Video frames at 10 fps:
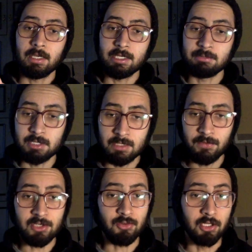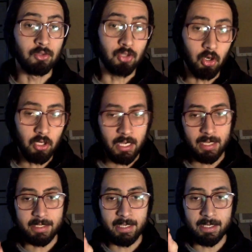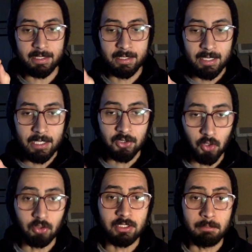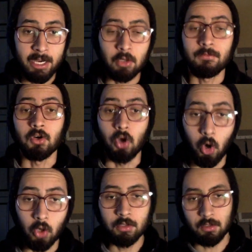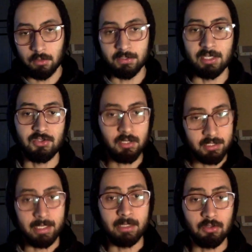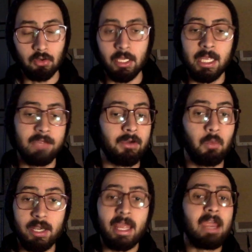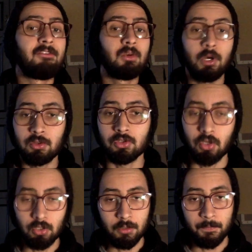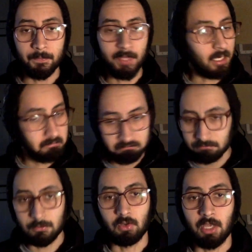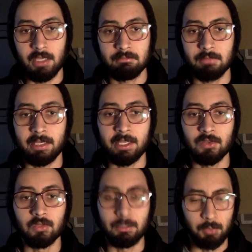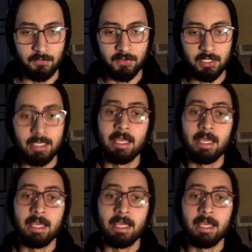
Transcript: a specific student to talk, I can turn the microphone on of that student, they can talk. If I want everyone to talk, okay, I can do that perfectly.